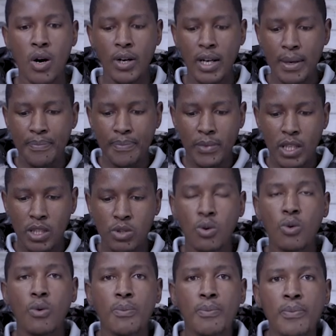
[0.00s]
okay
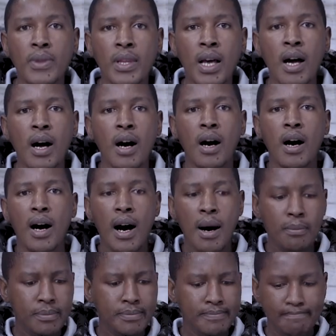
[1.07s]
so
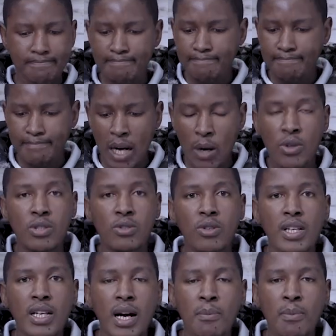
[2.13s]
um i was
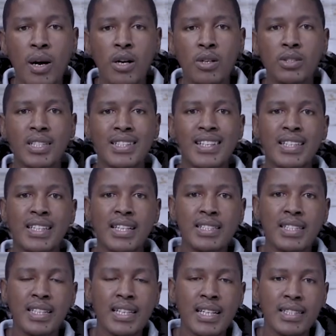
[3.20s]
talking about the
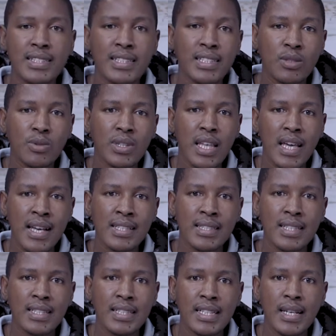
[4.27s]
test that i did with the
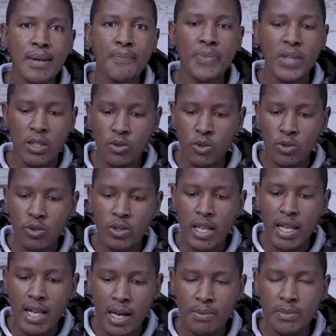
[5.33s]
xt3 so
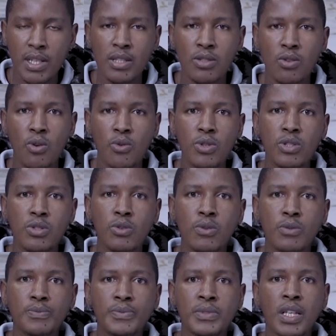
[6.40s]
today i'm just going
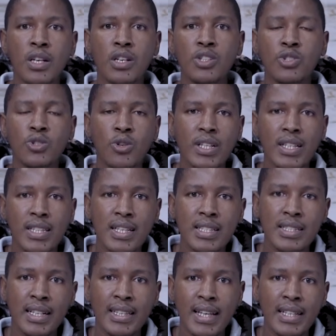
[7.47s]
to show the
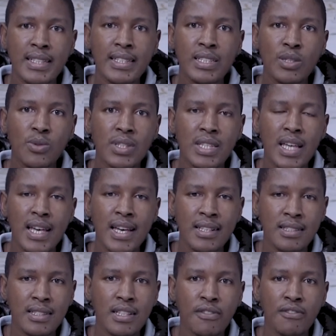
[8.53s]
test that i did with the
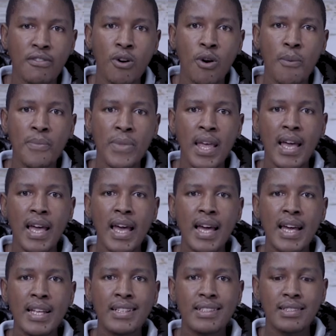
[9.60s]
xt4
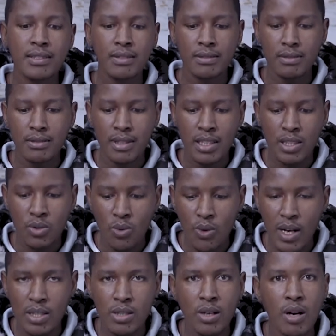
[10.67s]
and it
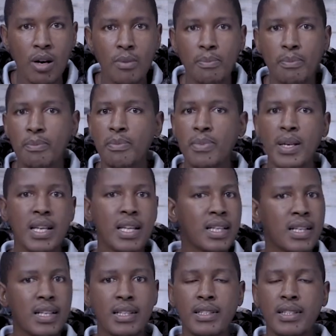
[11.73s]
was
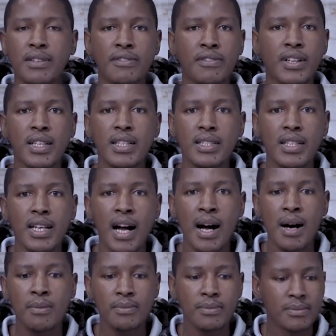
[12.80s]
completely different
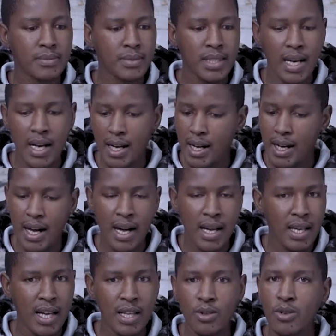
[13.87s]
um yeah
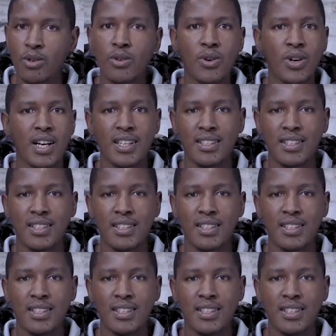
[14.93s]
i i don't know